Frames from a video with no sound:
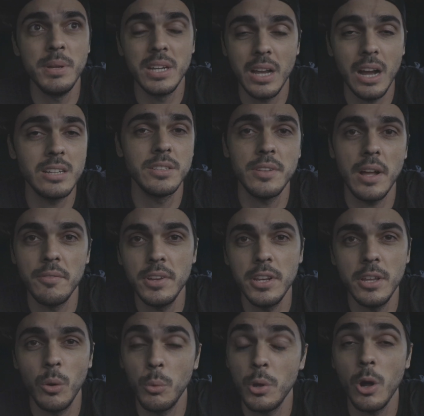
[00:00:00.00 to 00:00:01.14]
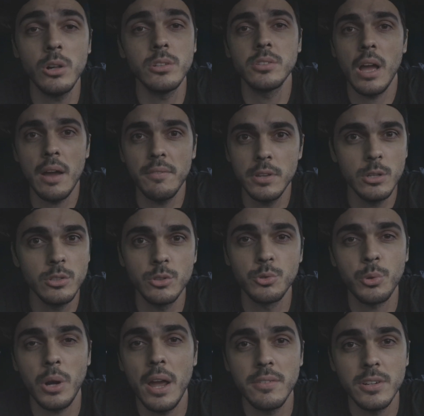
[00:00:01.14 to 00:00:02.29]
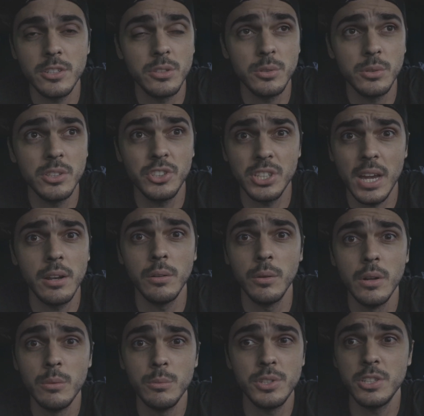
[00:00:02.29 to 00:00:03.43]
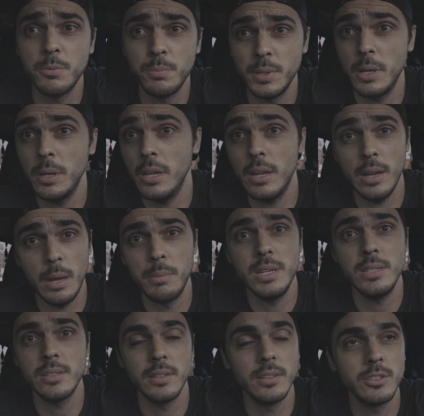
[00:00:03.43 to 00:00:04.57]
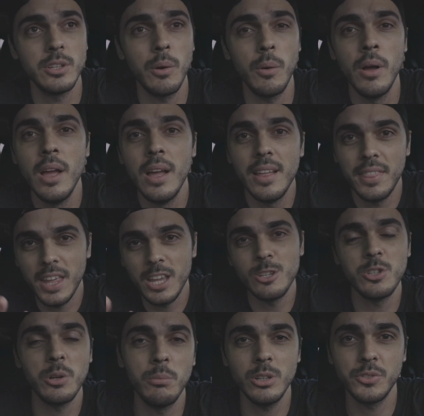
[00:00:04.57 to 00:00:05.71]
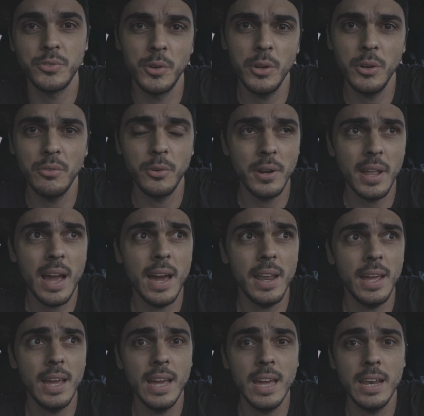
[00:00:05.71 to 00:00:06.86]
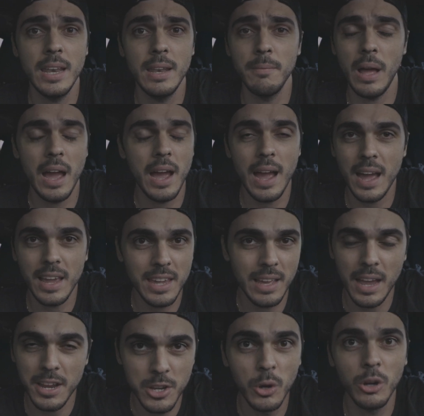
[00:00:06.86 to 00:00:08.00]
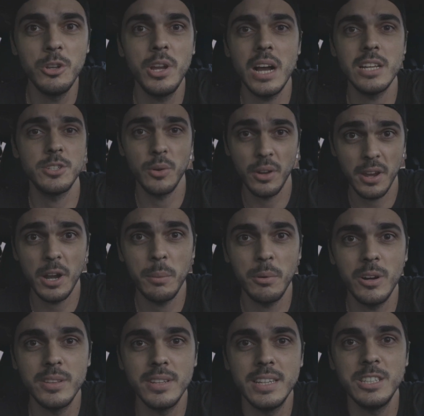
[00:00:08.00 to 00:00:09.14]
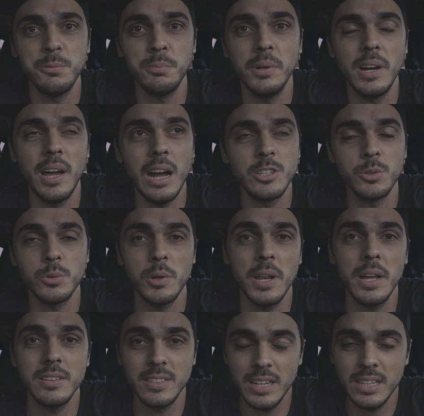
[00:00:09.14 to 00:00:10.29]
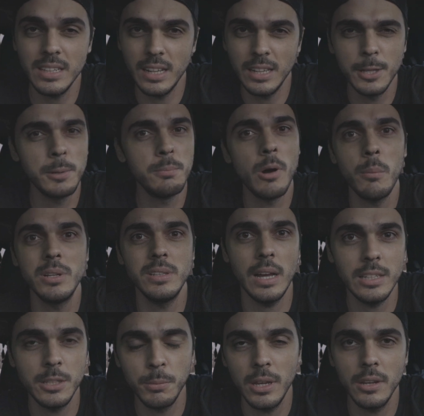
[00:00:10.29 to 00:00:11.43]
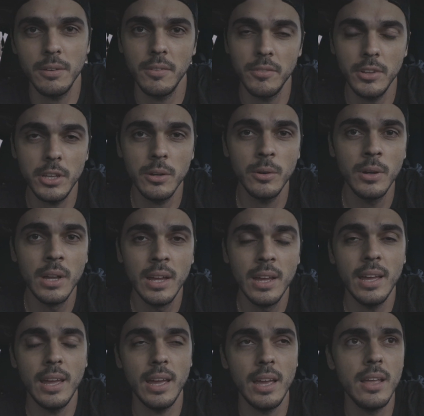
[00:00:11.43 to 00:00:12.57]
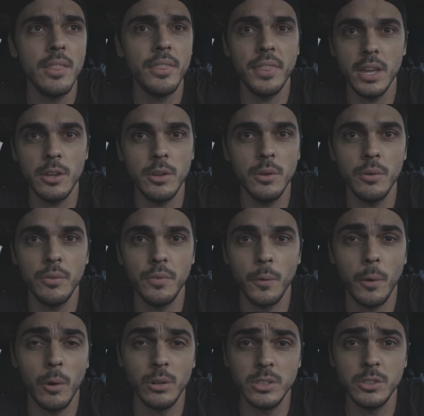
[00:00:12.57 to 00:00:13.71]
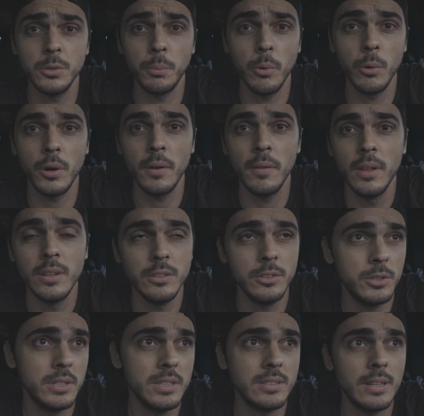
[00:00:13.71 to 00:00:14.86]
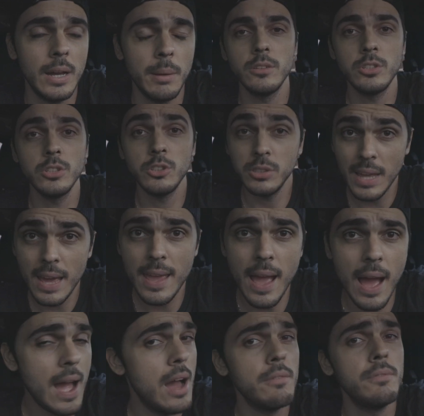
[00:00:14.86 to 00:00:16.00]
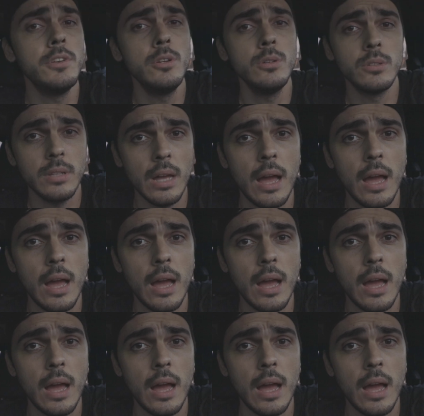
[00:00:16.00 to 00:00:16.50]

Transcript: Because of that video, we also have new subscribers to the channel, which is pretty amazing. So thank you so much for that. And I know you guys don't care about this, but I just want to take a little moment at the beginning of a video and thank you for all the support during this time. So today I have news.